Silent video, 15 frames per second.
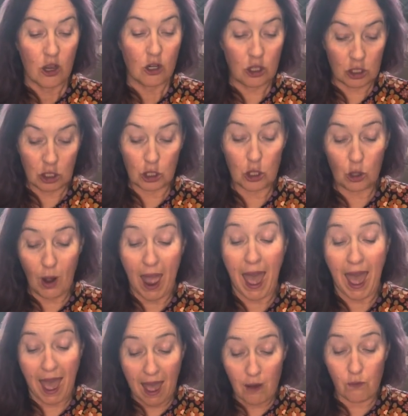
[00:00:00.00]
to
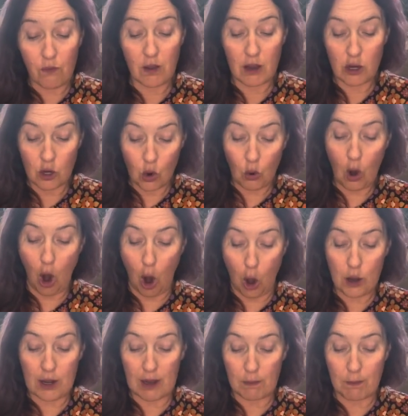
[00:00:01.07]
have your
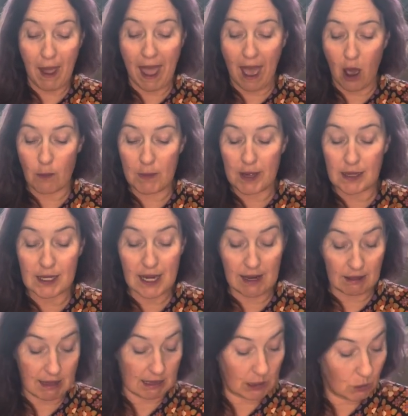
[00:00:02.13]
own empowerment
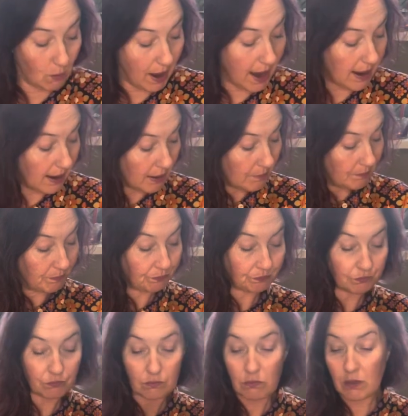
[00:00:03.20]
in this week.
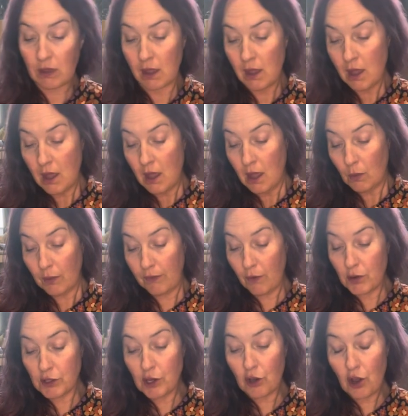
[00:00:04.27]
We've
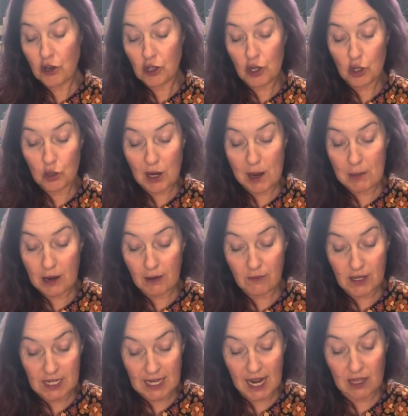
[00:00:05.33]
also got you dreaming of
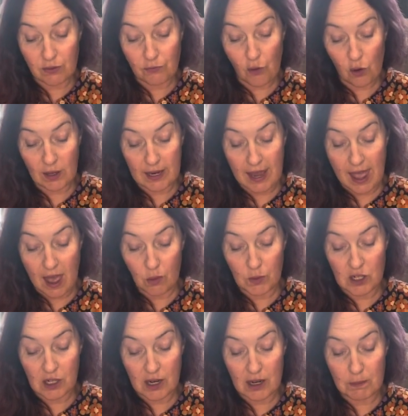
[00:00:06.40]
your teeth falling out,
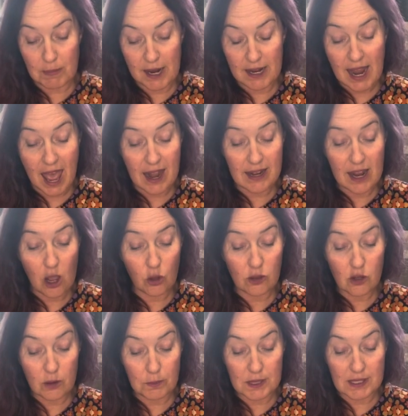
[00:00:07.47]
which can be an
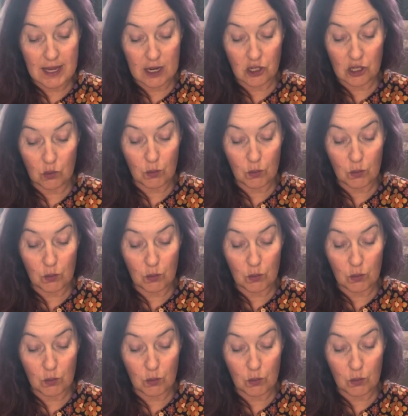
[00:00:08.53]
unhealthy obsession